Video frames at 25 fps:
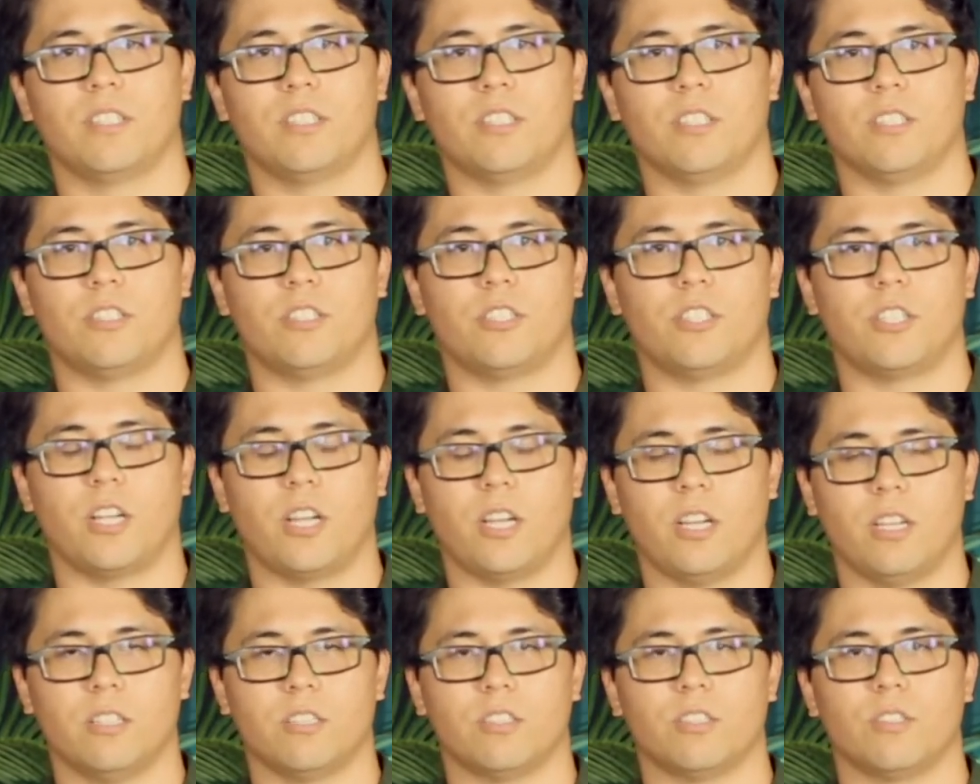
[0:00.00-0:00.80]
to
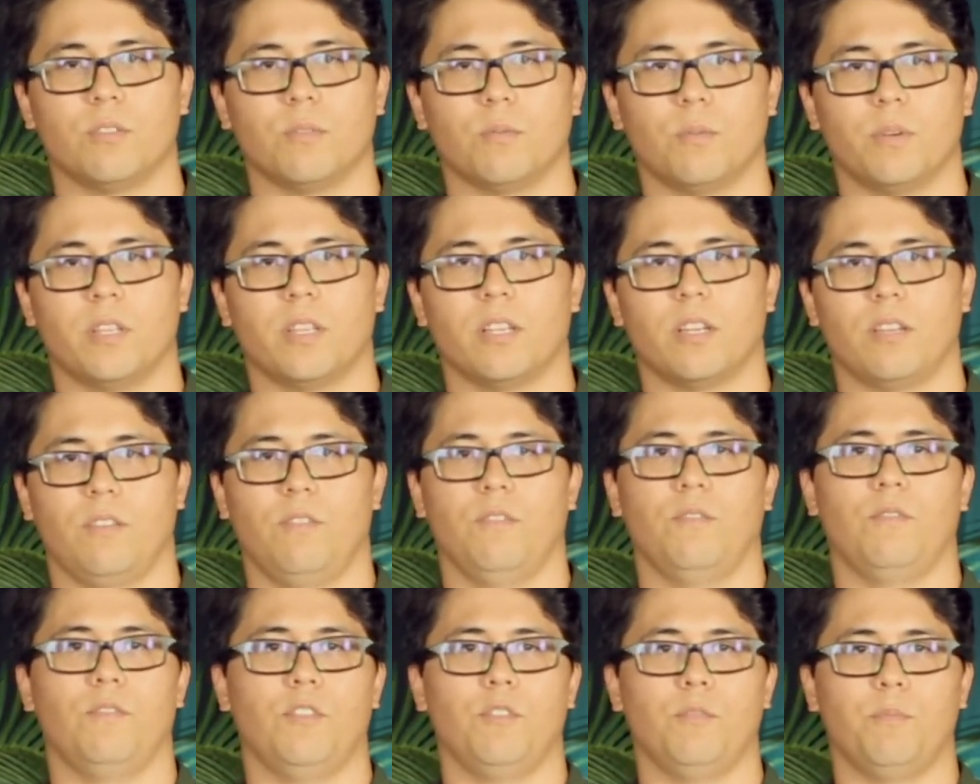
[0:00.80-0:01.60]
change the way that
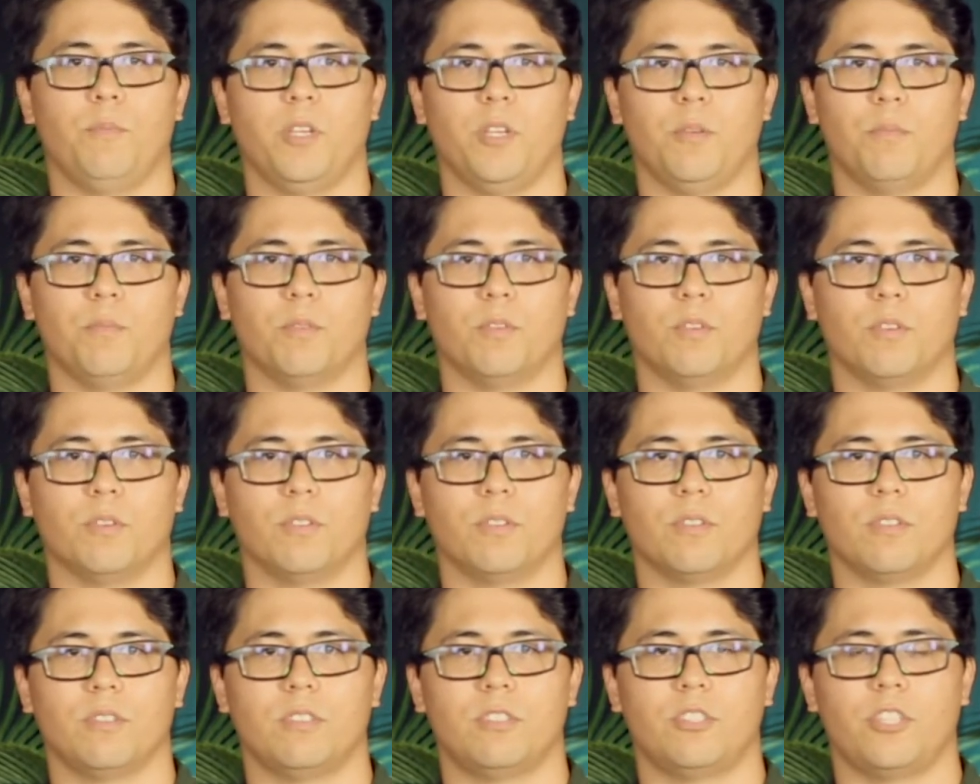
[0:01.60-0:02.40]
you view
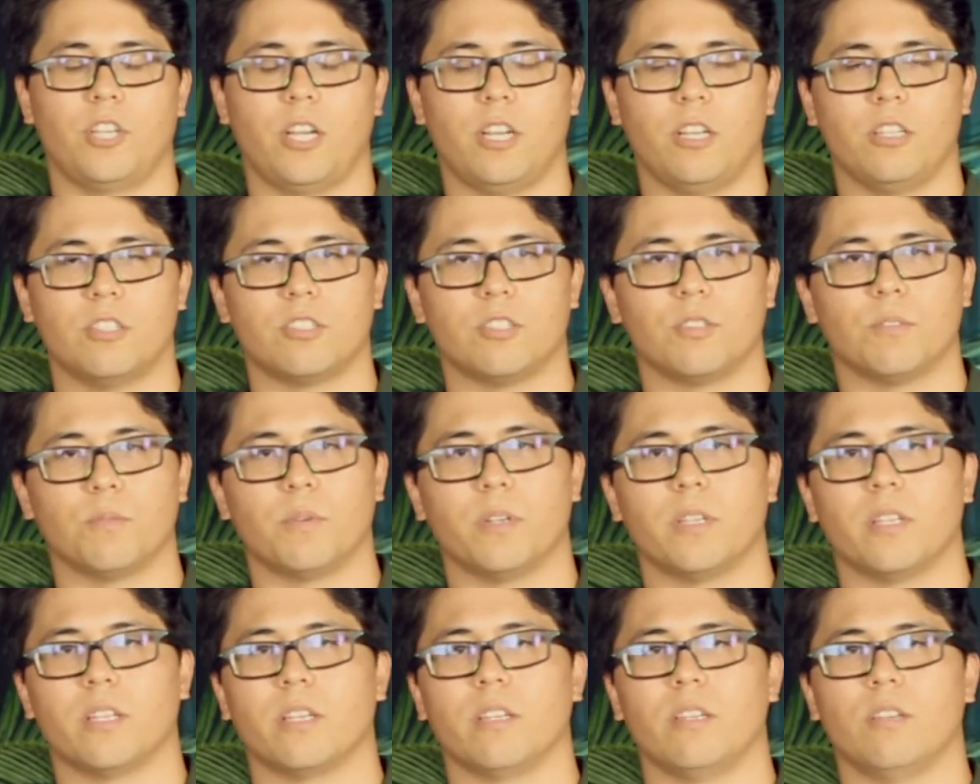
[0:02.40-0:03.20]
people, change the
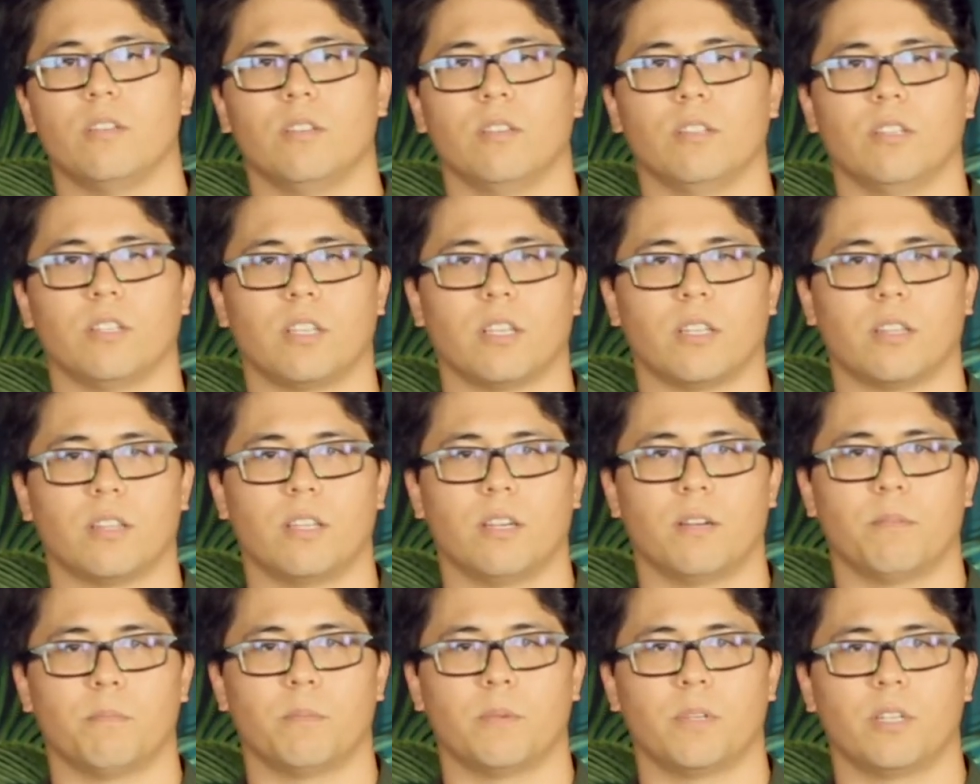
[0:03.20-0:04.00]
way that you look at
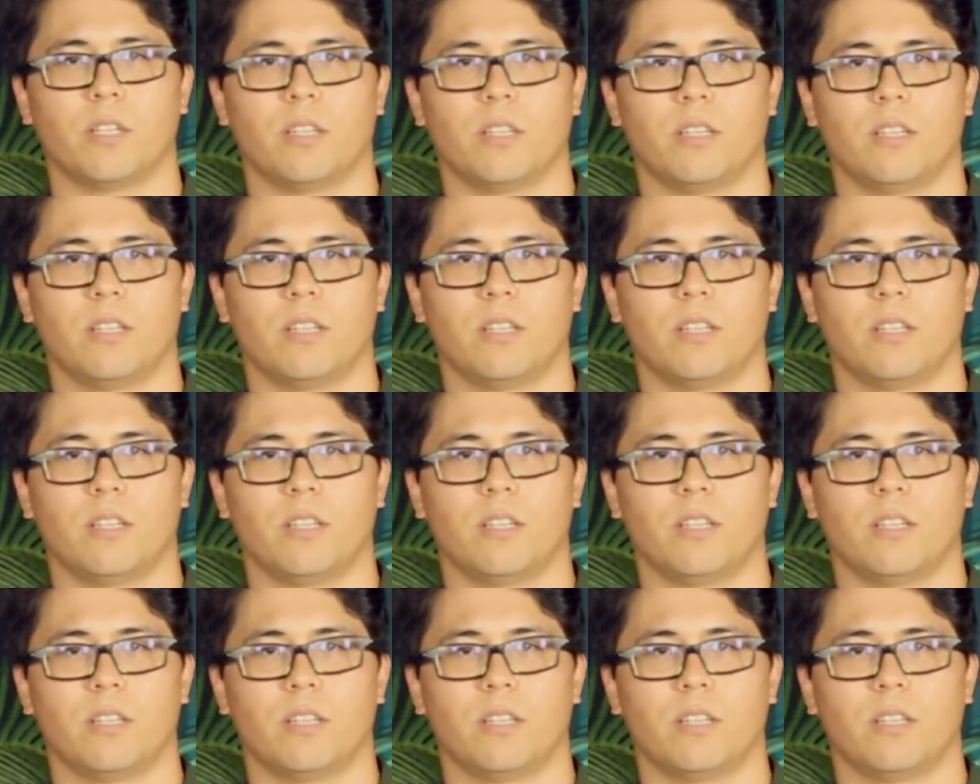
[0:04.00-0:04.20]
them,